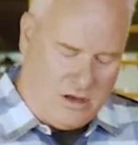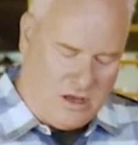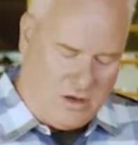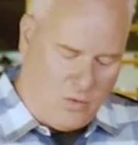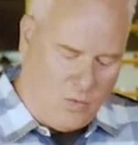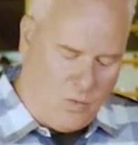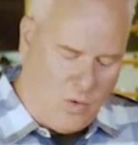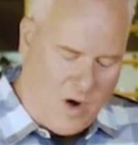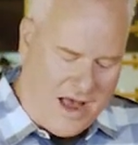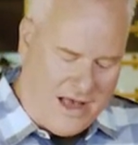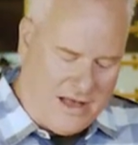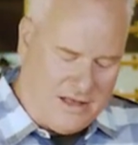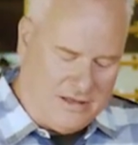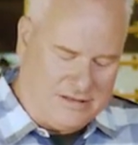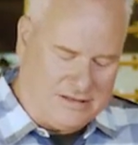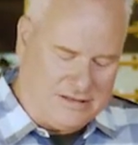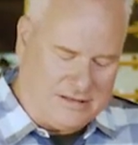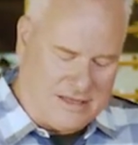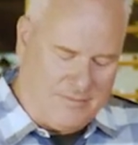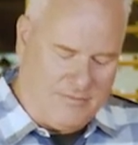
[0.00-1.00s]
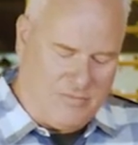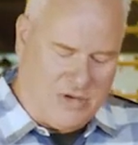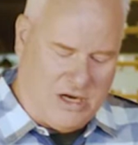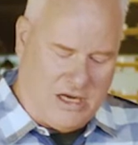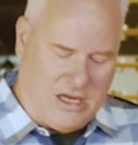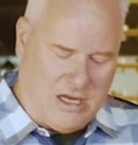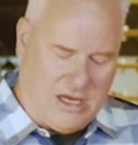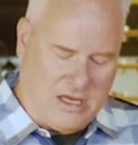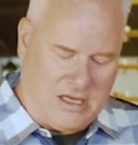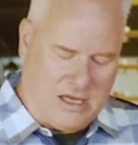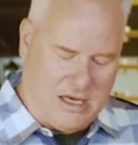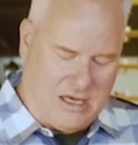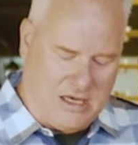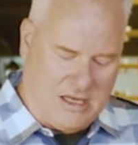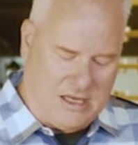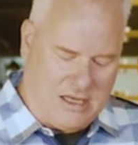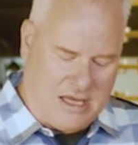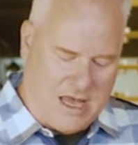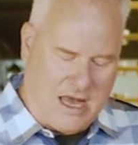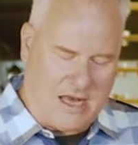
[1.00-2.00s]
While somebody can
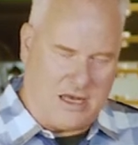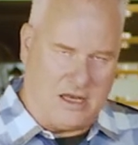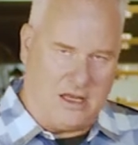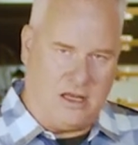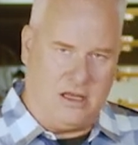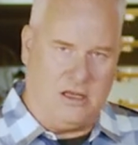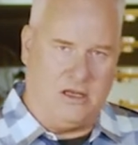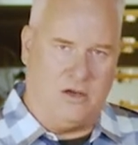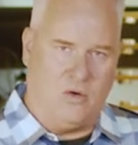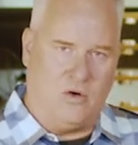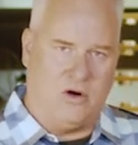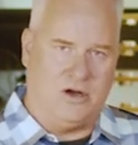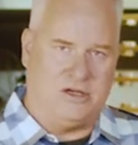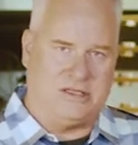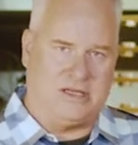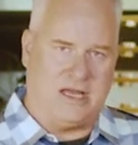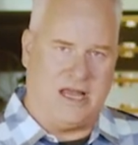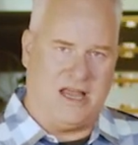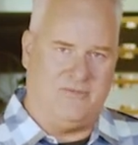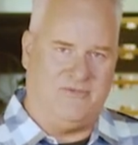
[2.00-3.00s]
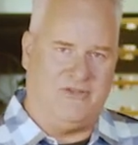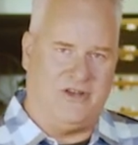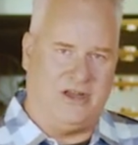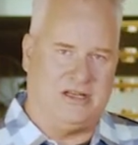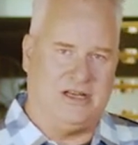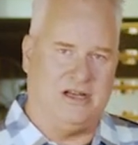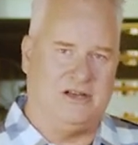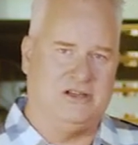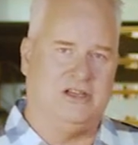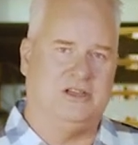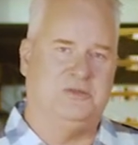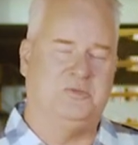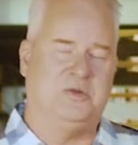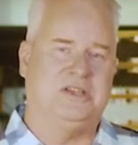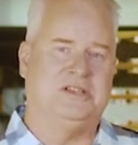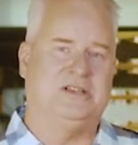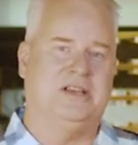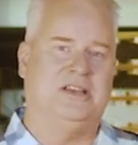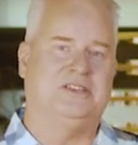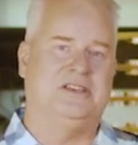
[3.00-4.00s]
get your same fictitious
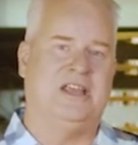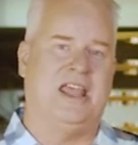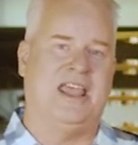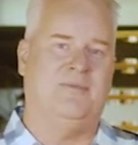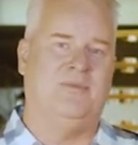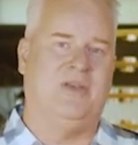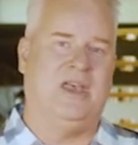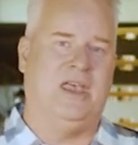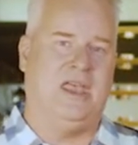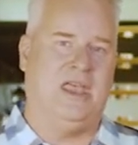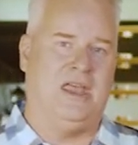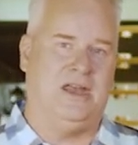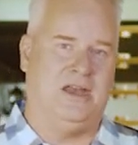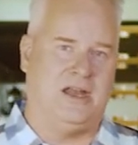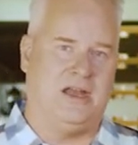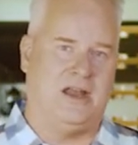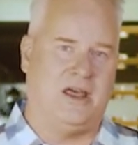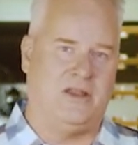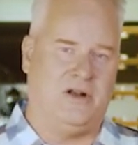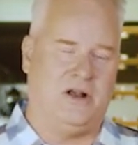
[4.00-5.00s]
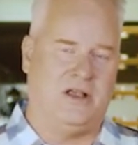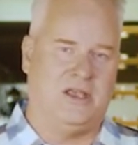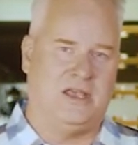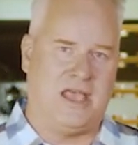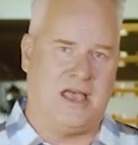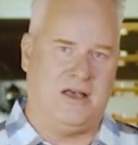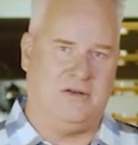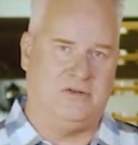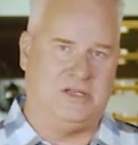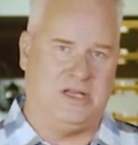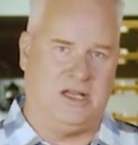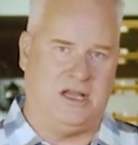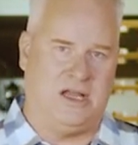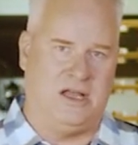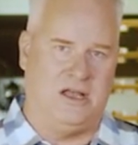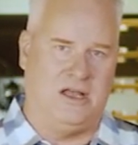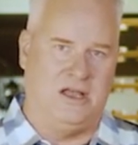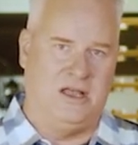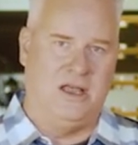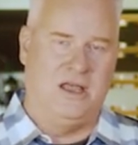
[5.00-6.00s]
business name in another
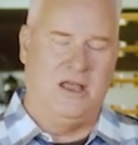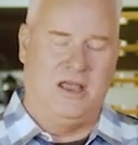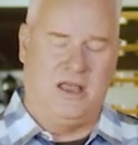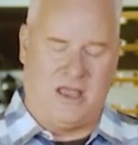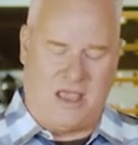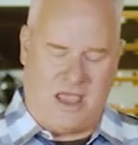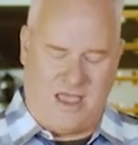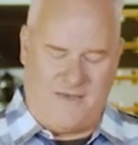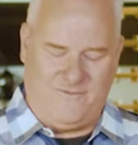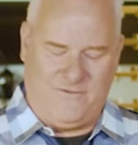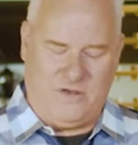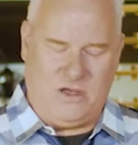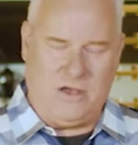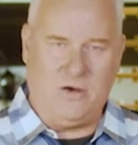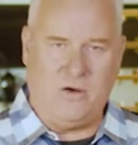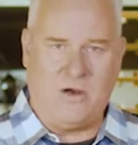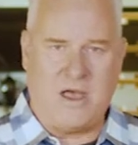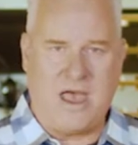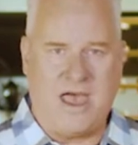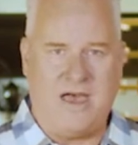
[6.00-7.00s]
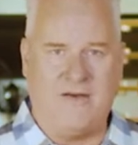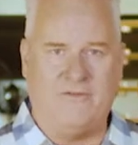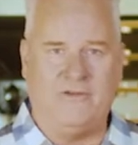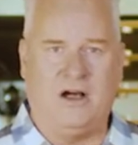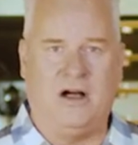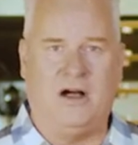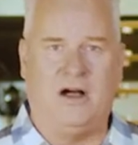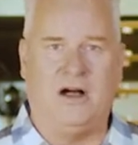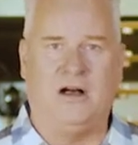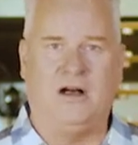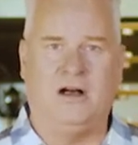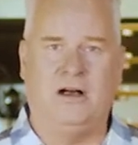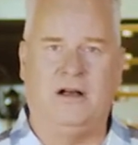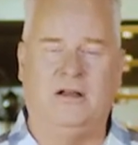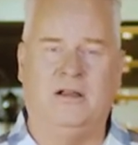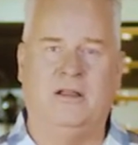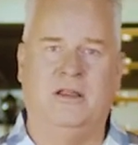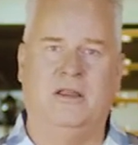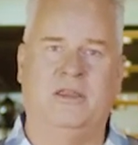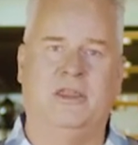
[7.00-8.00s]
county, if you have
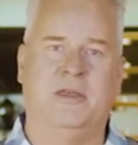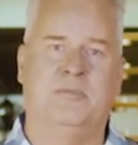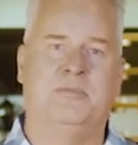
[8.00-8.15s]
all the